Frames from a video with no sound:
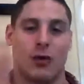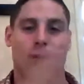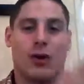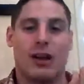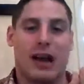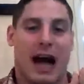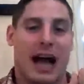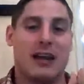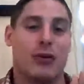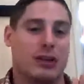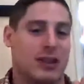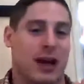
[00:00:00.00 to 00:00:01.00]
So
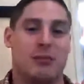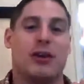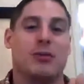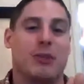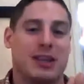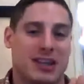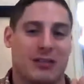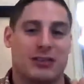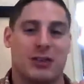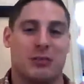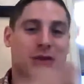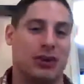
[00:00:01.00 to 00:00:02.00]
I know I'm doing
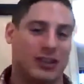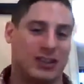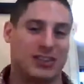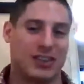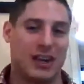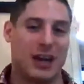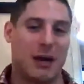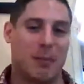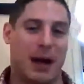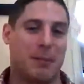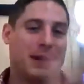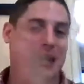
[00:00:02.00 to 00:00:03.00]
myself some good
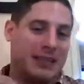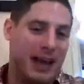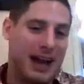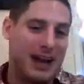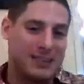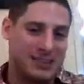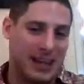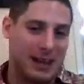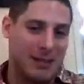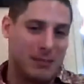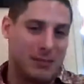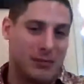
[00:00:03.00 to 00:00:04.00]
by being in that
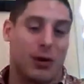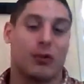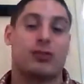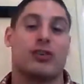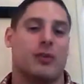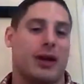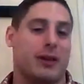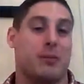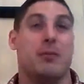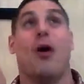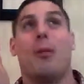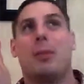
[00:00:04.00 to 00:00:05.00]
shape,
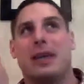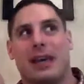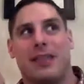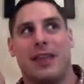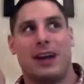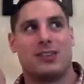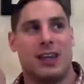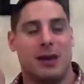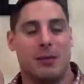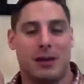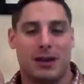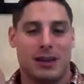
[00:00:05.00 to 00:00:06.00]
not being in that
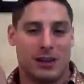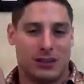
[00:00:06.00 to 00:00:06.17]
shape,